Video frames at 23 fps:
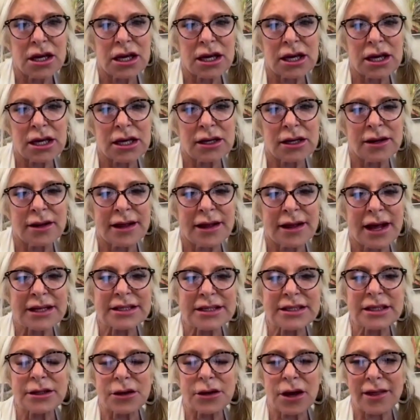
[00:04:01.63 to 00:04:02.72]
And
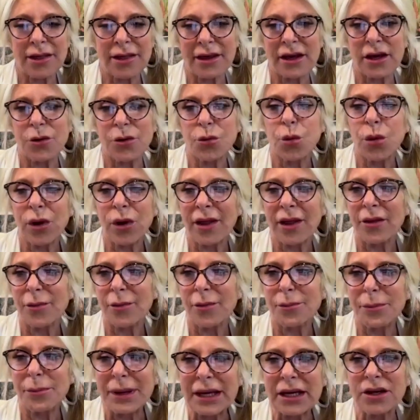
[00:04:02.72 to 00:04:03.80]
that's, I think, one of the
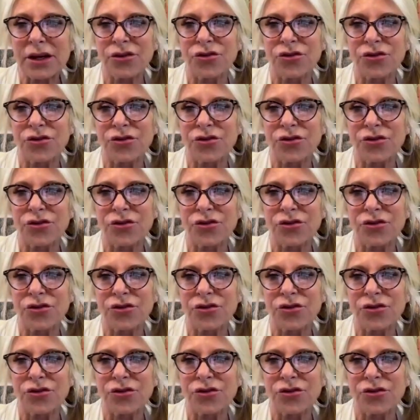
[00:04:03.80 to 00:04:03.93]
big